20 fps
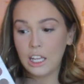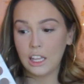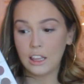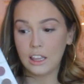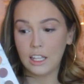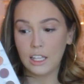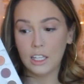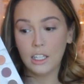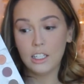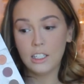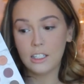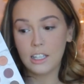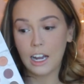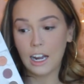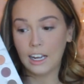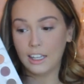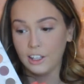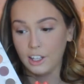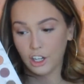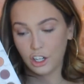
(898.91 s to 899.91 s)
these
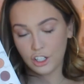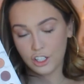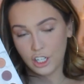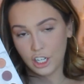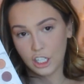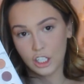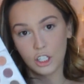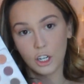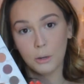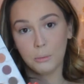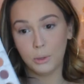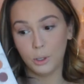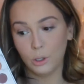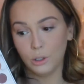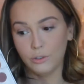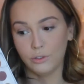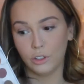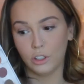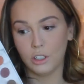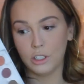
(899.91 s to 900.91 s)
highlighter shades are
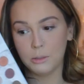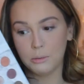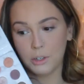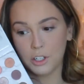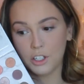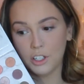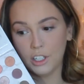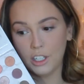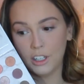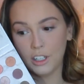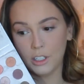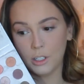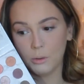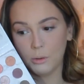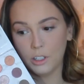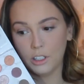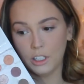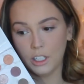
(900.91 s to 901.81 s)
beautiful, especially this one.